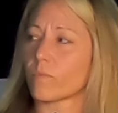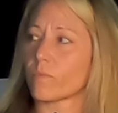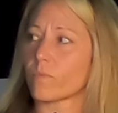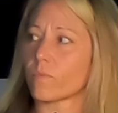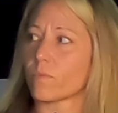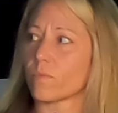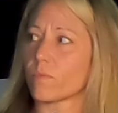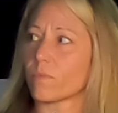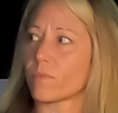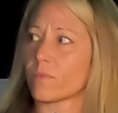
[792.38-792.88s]

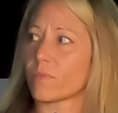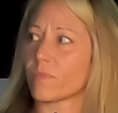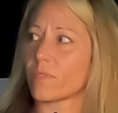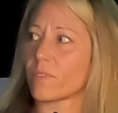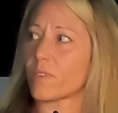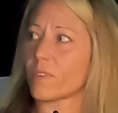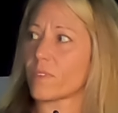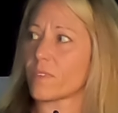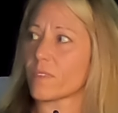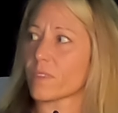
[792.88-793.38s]

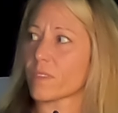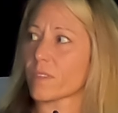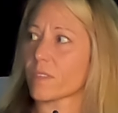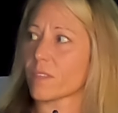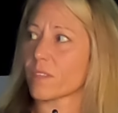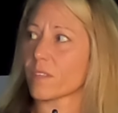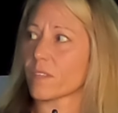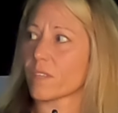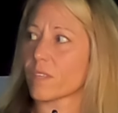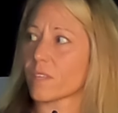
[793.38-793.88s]

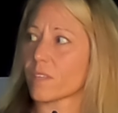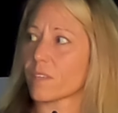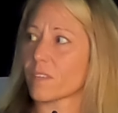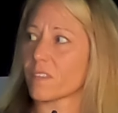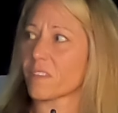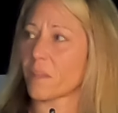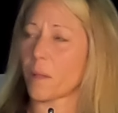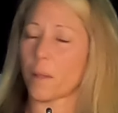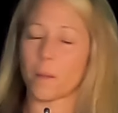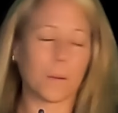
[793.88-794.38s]

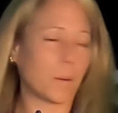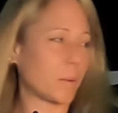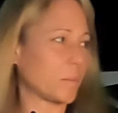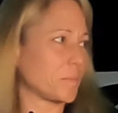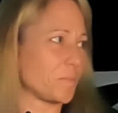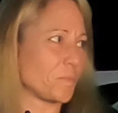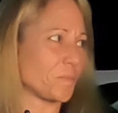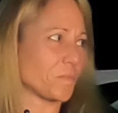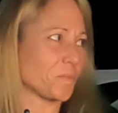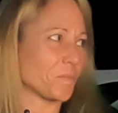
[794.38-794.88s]
No words are spoken by the person on screen.